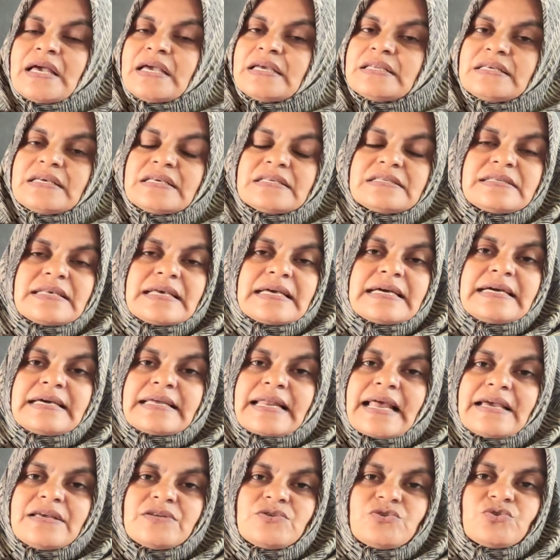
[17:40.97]
it is a
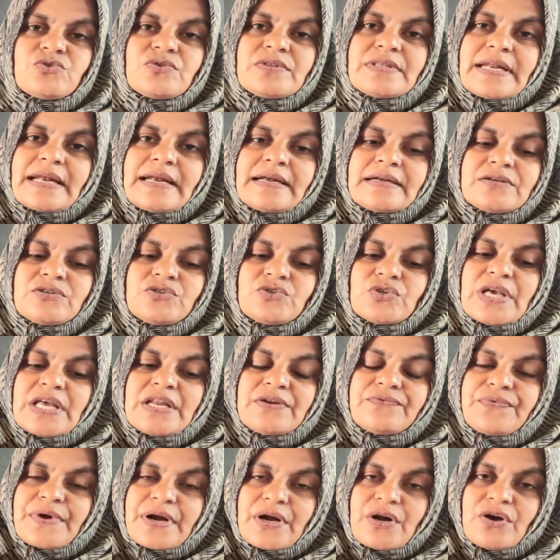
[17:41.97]
great threat
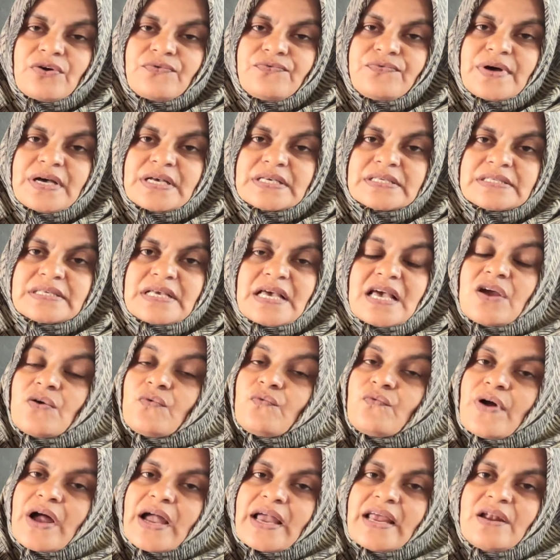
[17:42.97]
in front of us
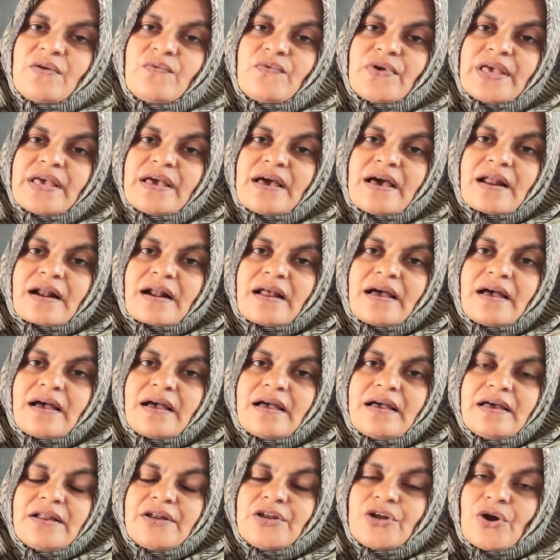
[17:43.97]
while we are
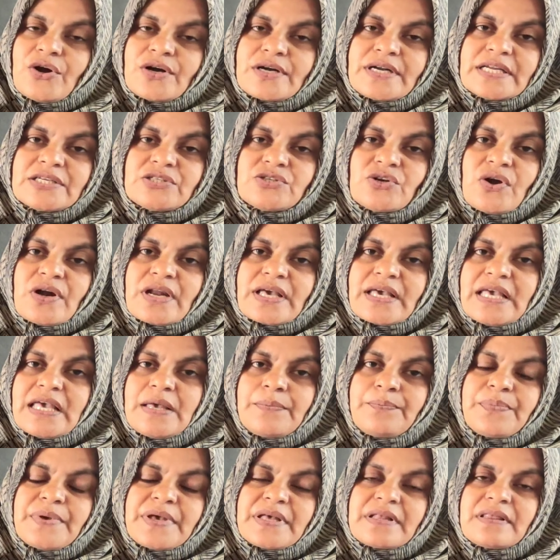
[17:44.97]
not at all
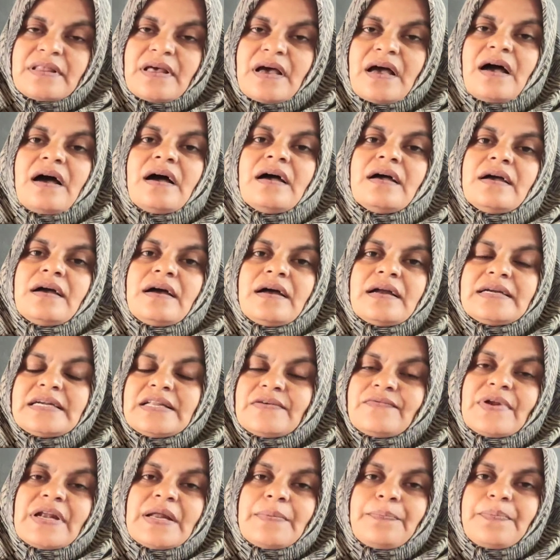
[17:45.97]
keeping the
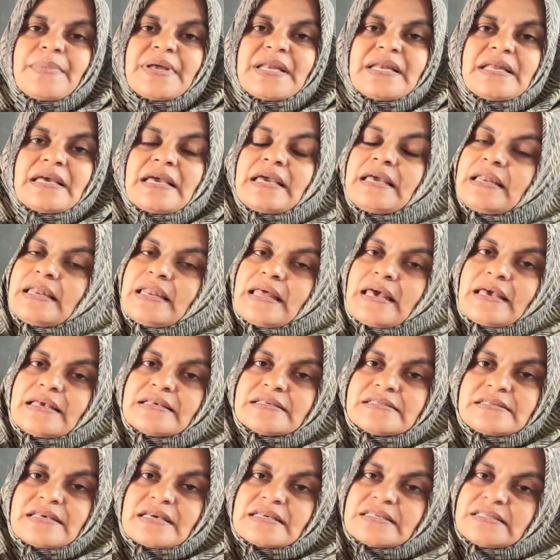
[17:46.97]
development in a
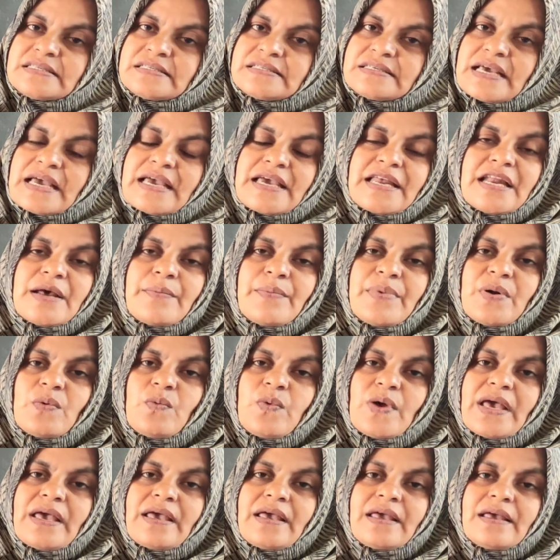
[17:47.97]
sustainable
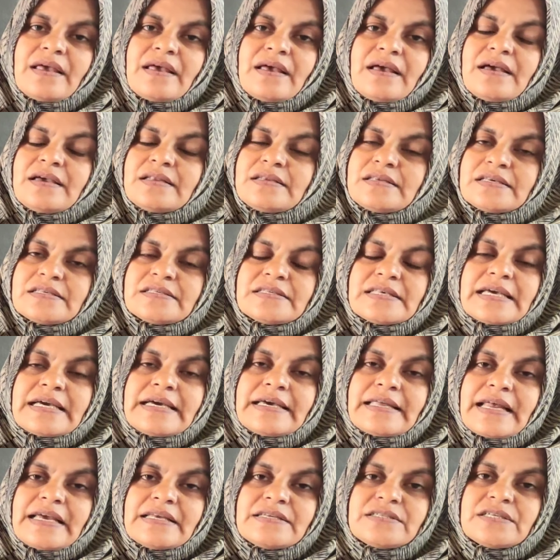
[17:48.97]
way. It is a
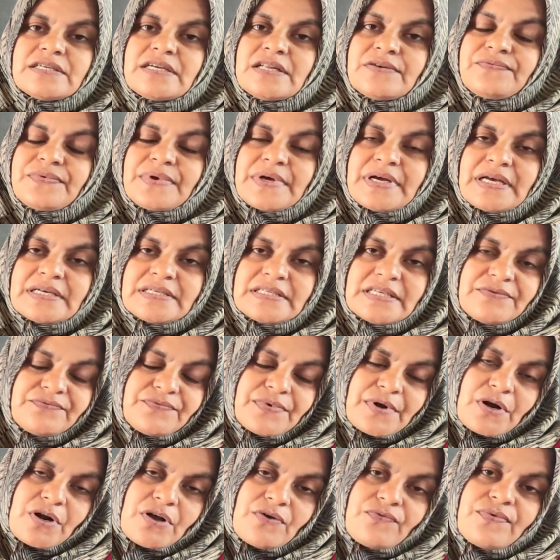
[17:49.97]
great difficulty in
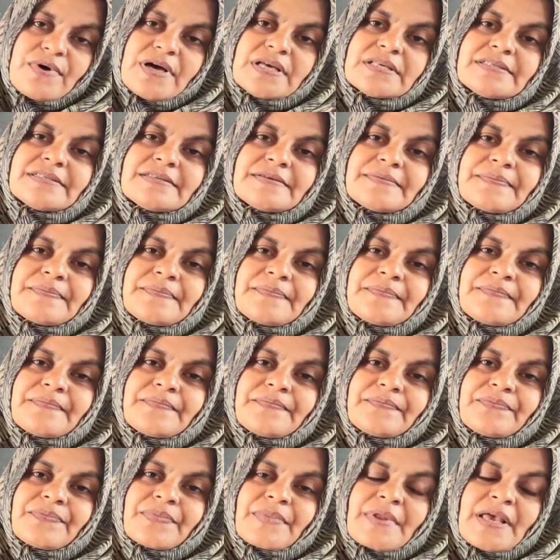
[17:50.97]
front of us.
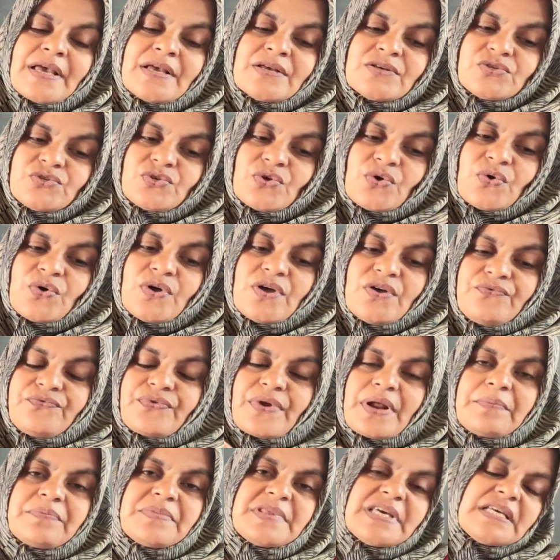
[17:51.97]
So,
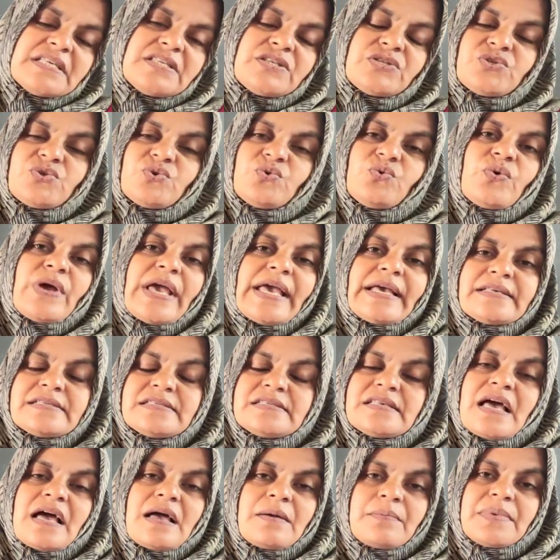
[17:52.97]
from these two
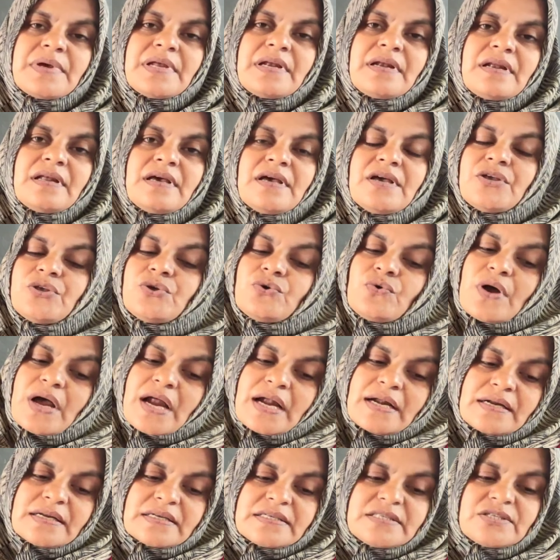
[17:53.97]
examples you
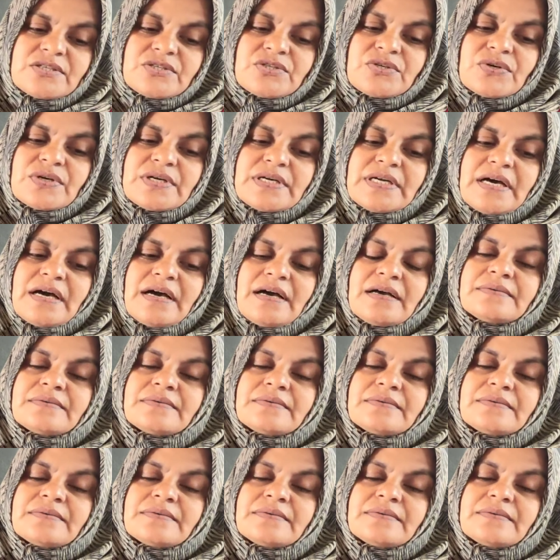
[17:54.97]
understood